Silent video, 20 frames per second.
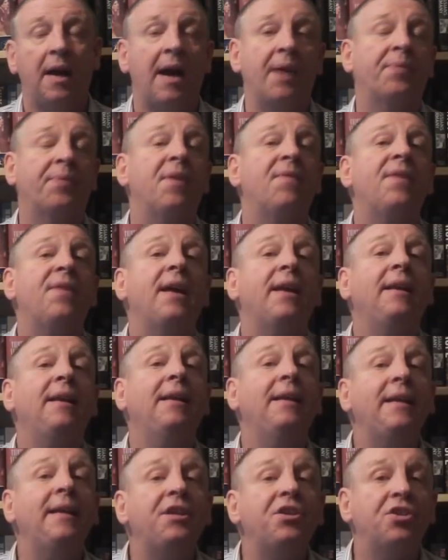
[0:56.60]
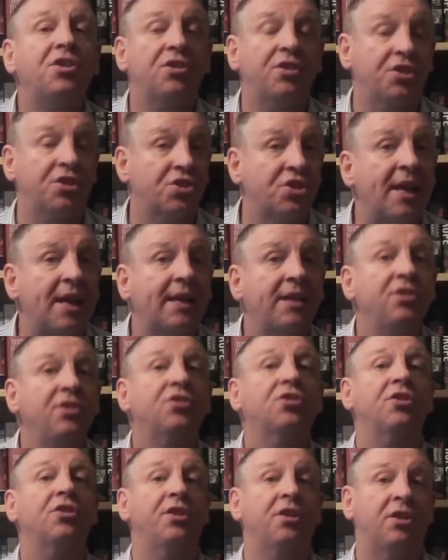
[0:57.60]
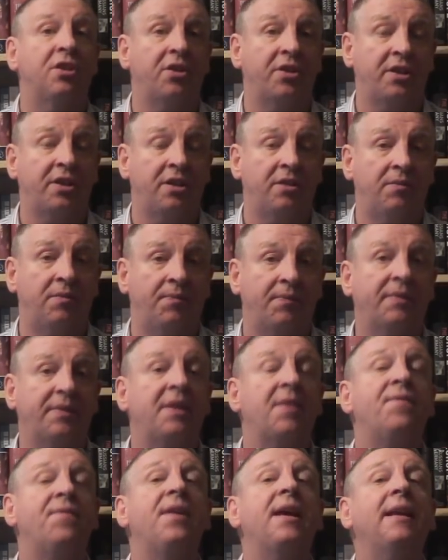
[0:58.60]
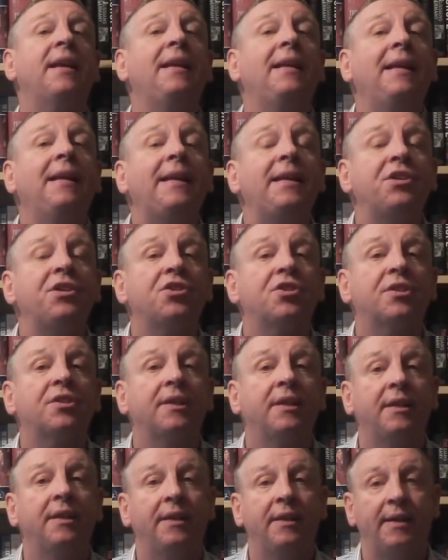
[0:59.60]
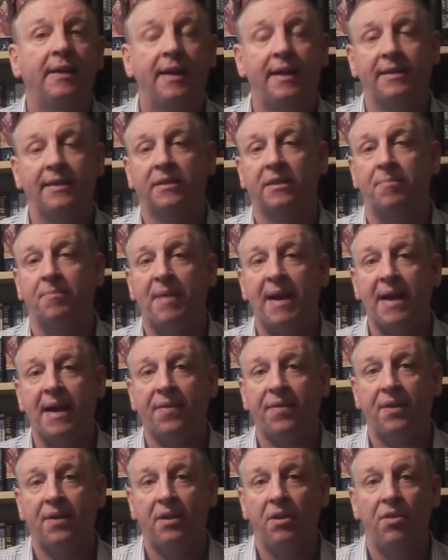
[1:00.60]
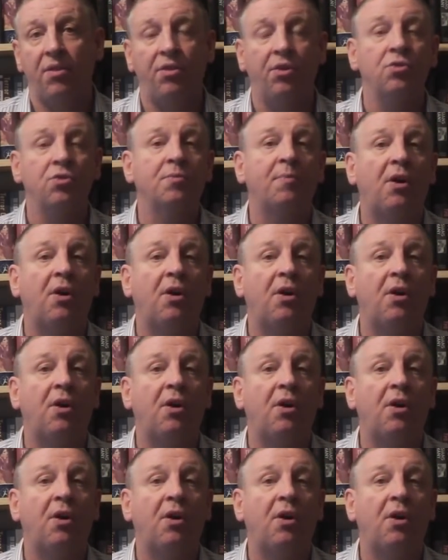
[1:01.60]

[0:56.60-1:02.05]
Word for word: At the very least, the second scenario, the very least, as the path those